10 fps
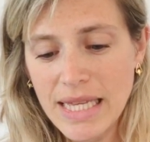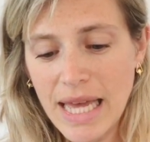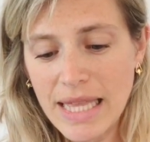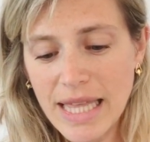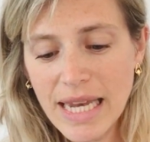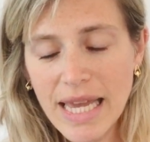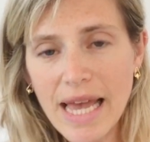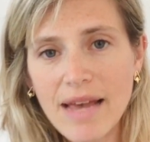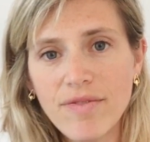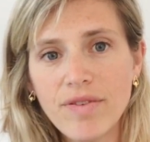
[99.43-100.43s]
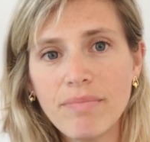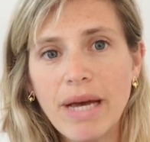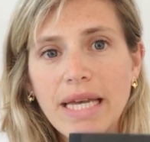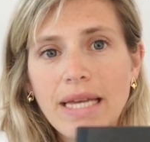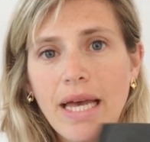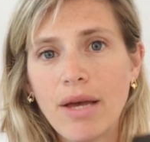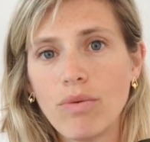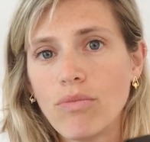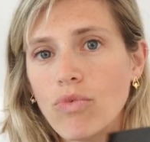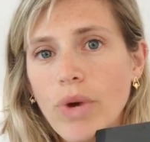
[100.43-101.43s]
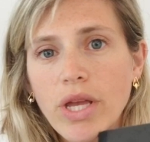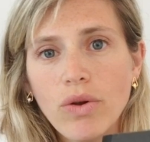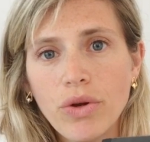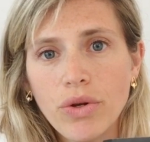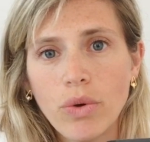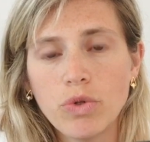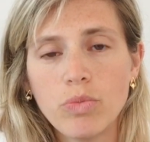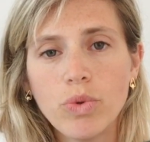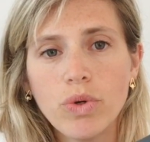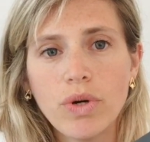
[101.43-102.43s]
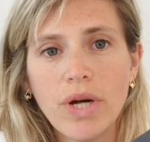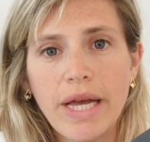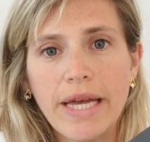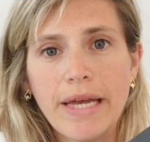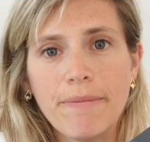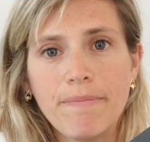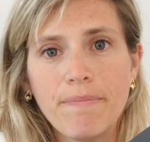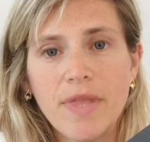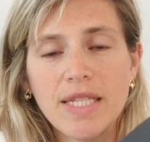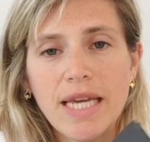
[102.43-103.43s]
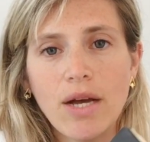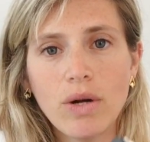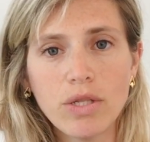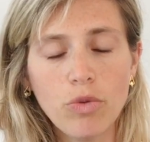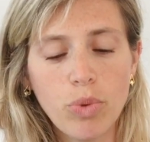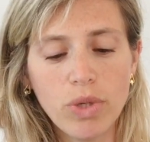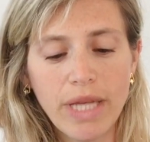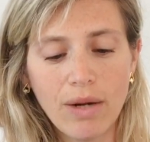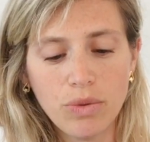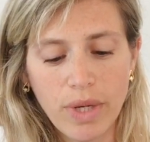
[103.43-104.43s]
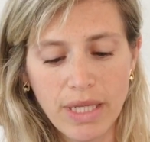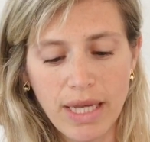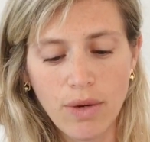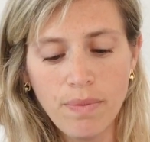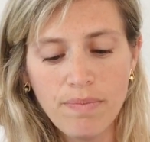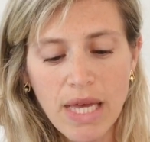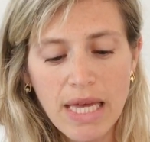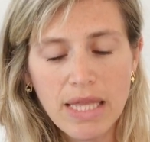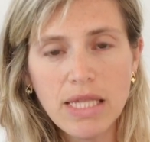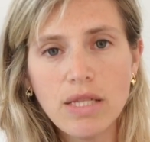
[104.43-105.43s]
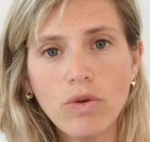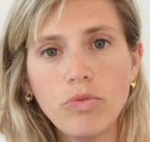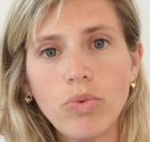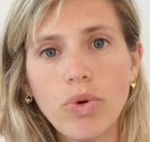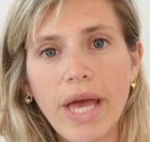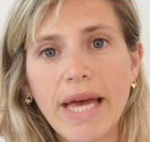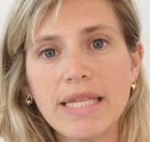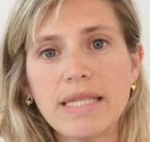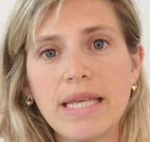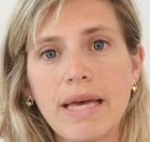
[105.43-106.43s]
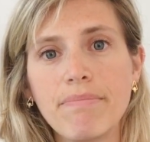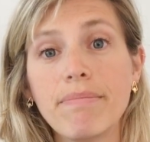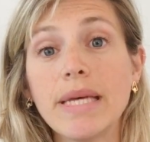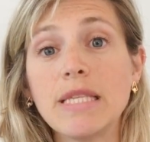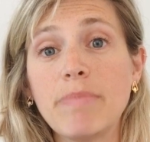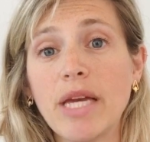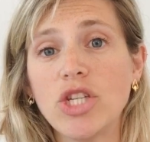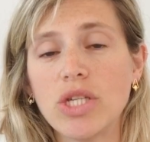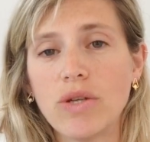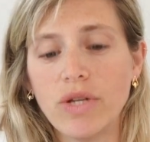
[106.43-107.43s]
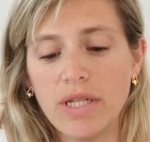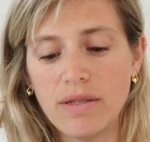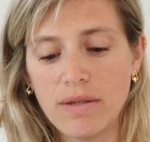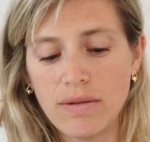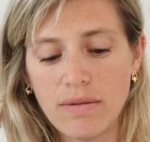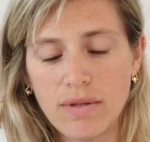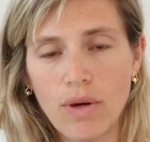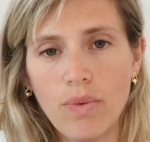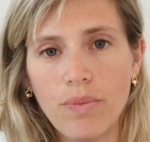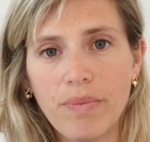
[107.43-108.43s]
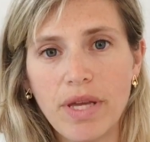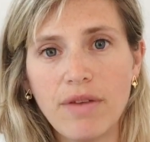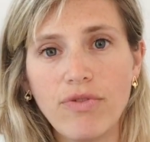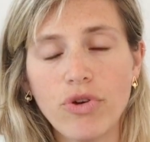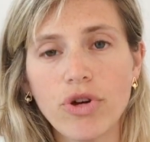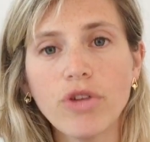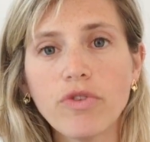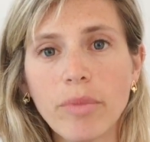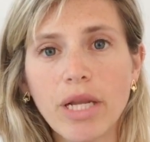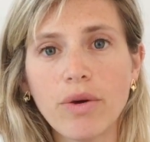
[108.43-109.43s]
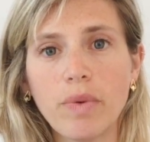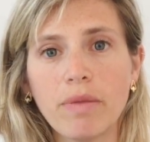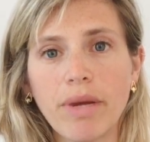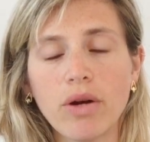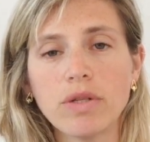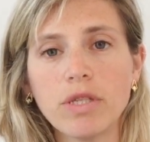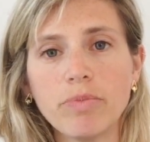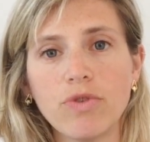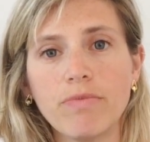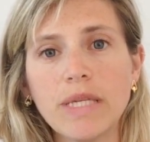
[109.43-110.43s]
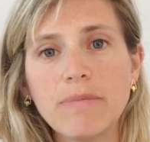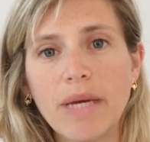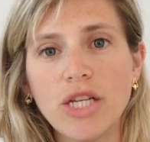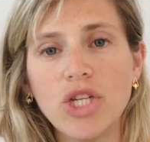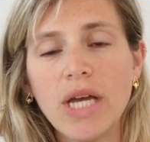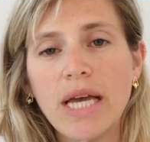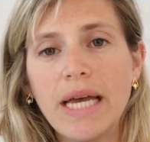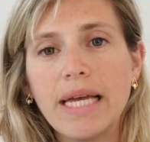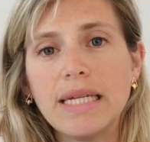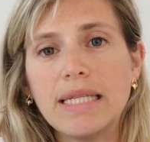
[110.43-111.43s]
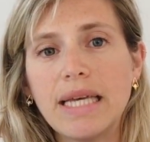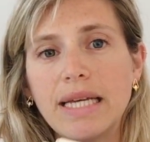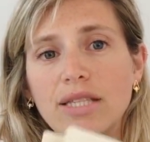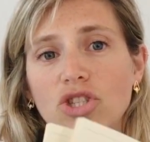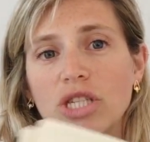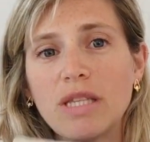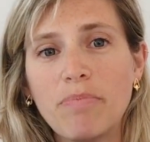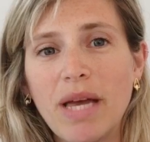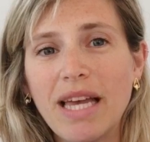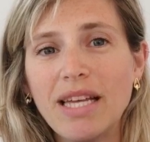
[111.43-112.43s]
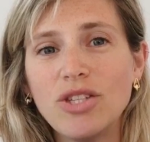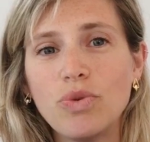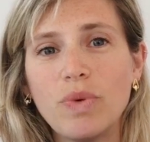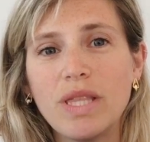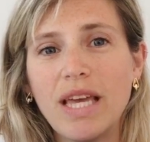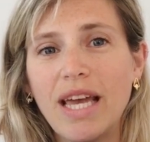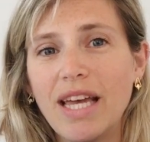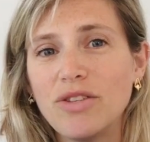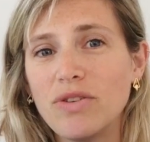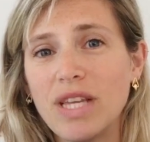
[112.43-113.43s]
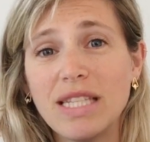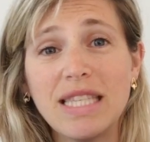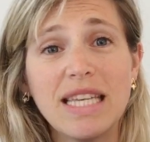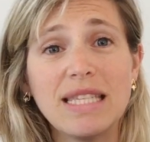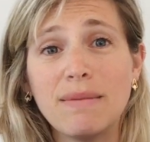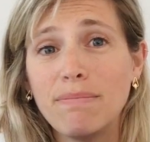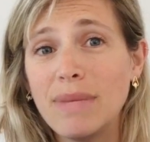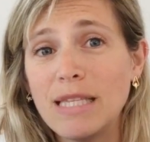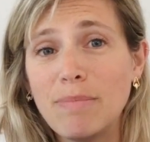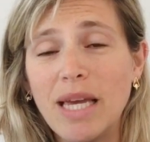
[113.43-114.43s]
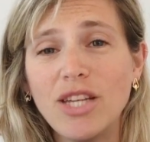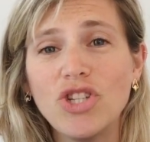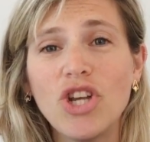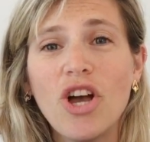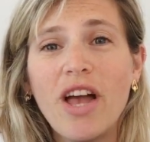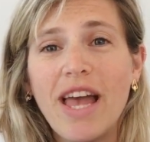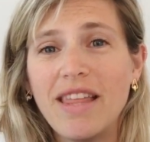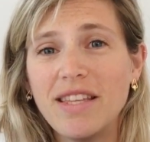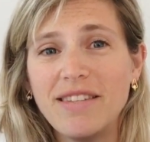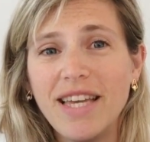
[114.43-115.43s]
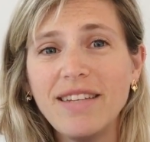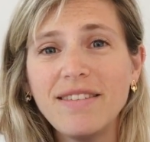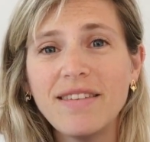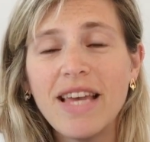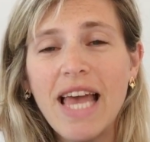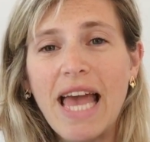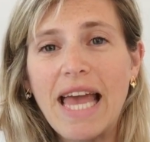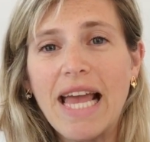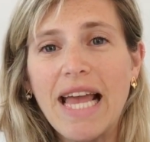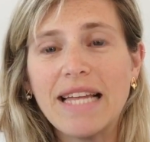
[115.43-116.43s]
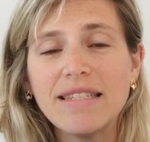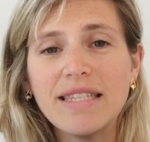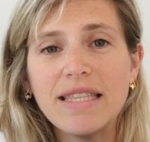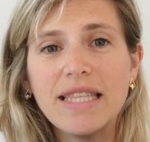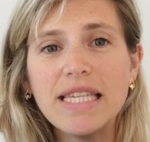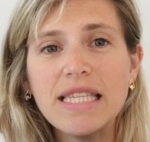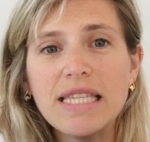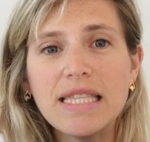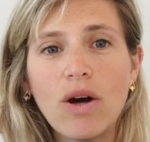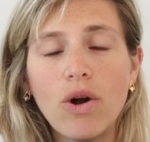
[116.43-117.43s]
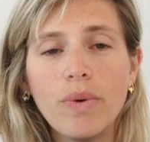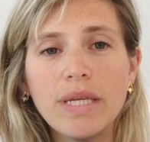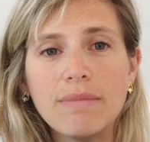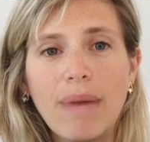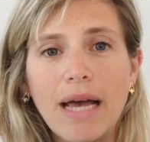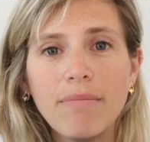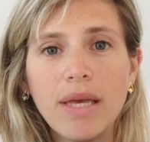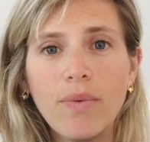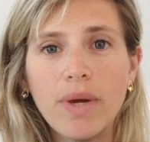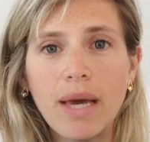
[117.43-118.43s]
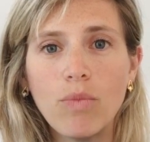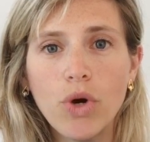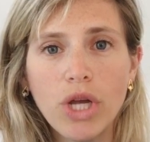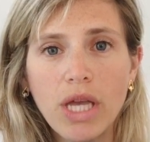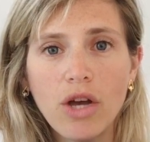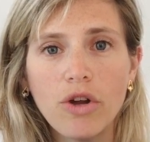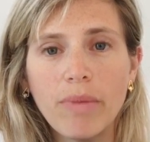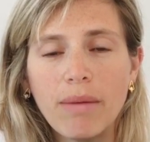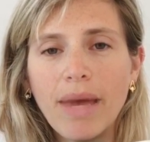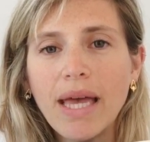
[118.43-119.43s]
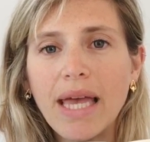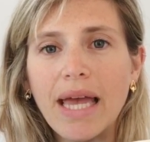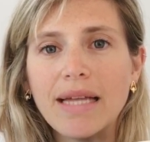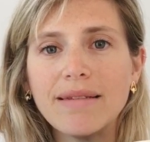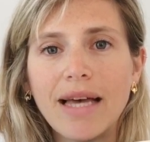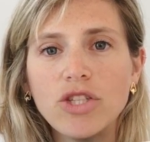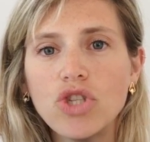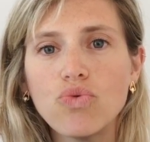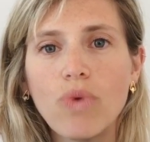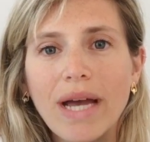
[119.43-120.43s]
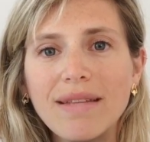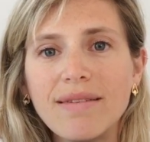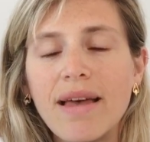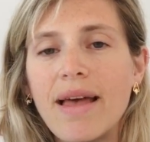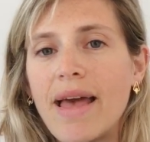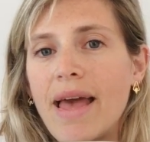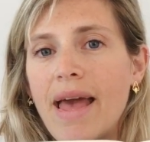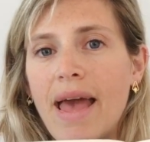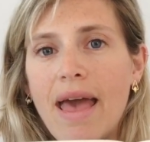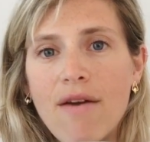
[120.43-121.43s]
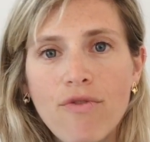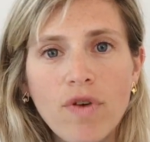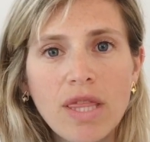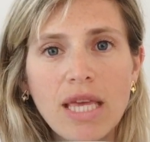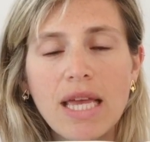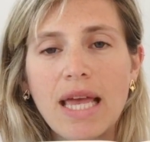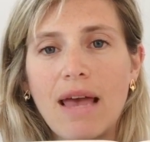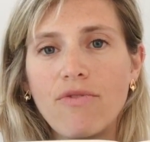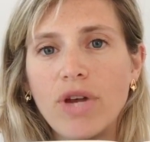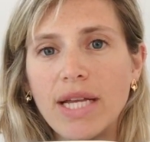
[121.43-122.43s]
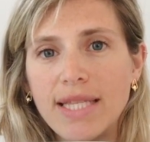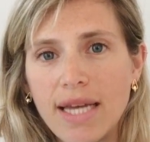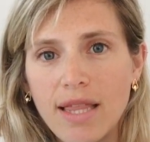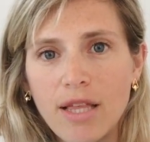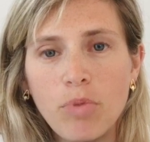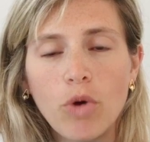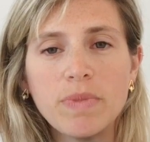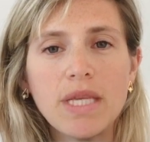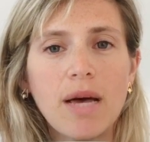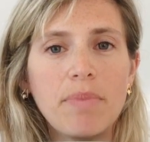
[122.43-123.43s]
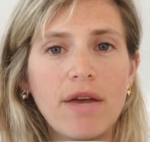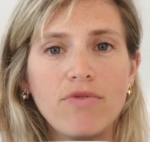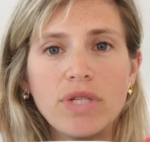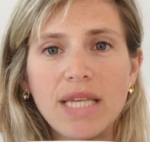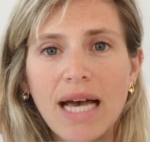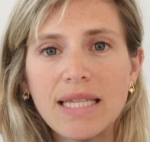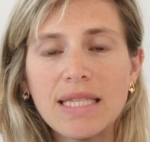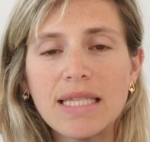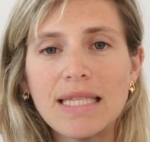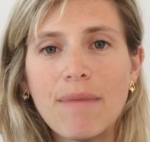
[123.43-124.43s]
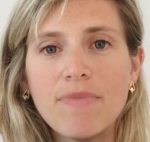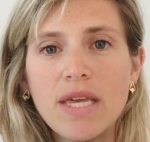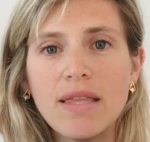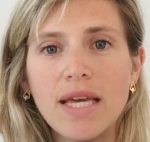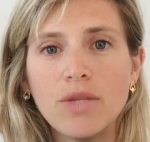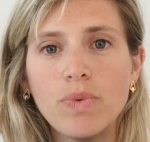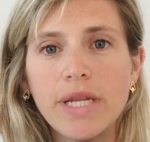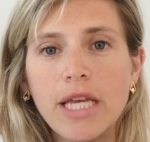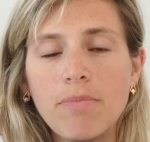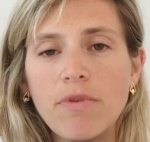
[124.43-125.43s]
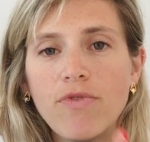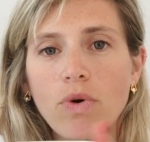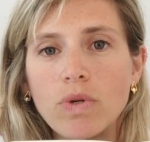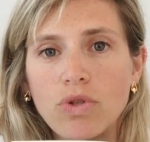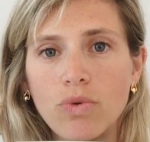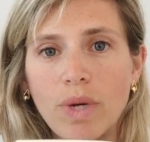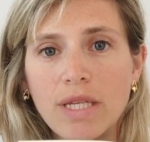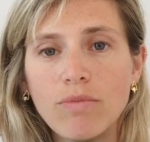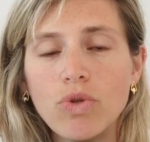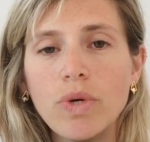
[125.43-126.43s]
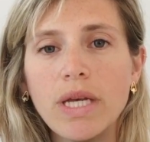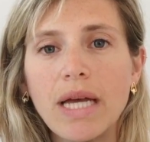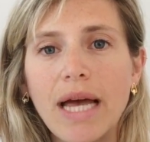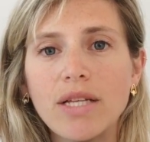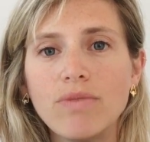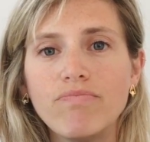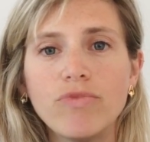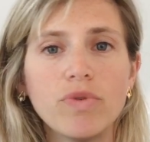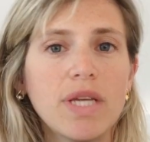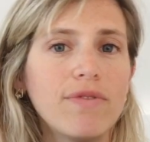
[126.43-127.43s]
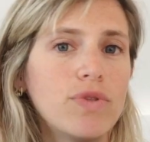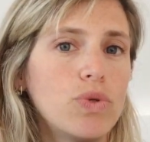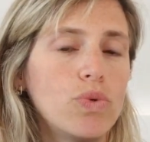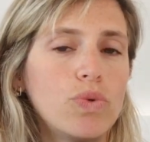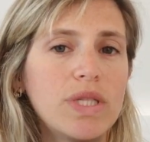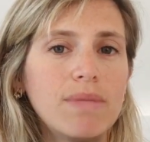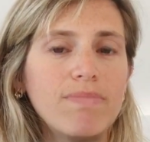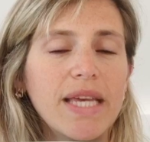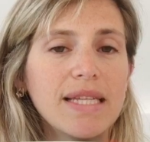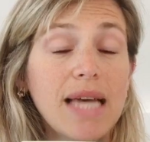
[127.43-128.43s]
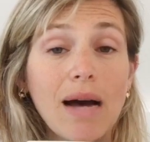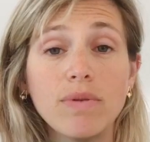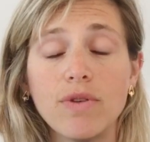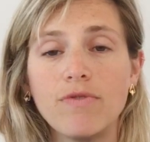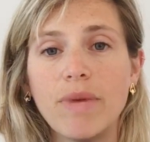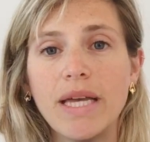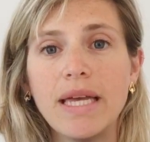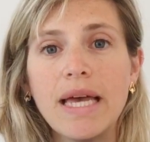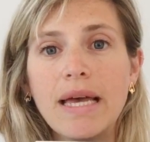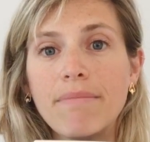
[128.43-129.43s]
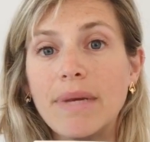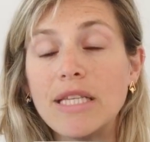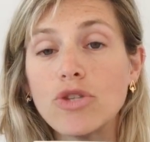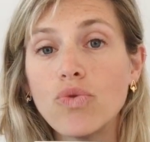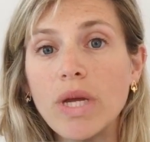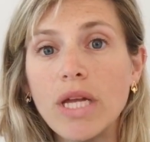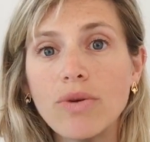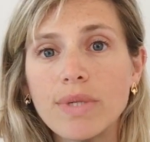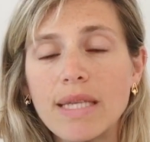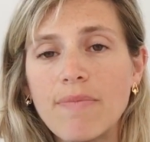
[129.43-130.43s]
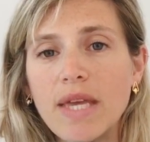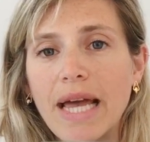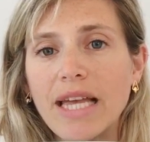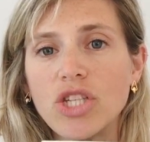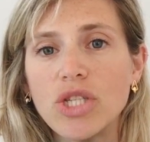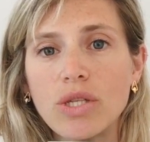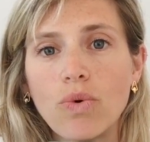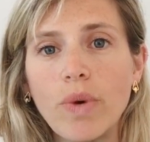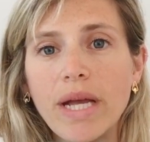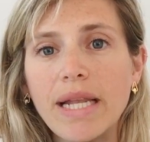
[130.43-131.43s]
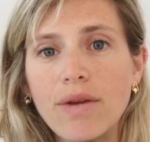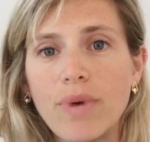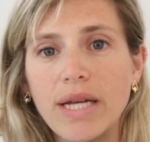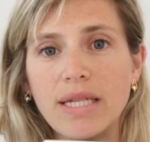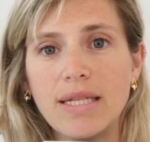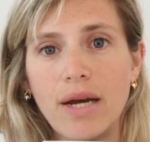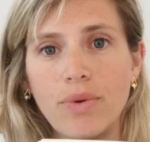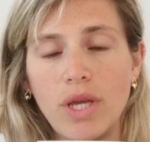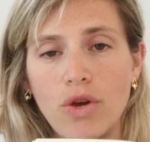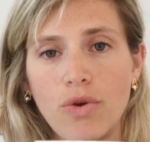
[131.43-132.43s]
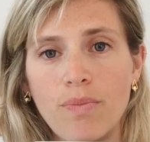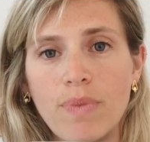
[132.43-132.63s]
And then I have my regular notebook that I also pulled out right now. This notebook has mess pages on it. So if you're not familiar with my concept of mess page, it's just a page with a header that says mess page and the date. And this is always by me when I'm working on my Mac, and I just write everything, every idea pops up, every task, something that will keep me focused on what I'm doing. I don't have to get out of my screen or something. I can just quickly write it down here.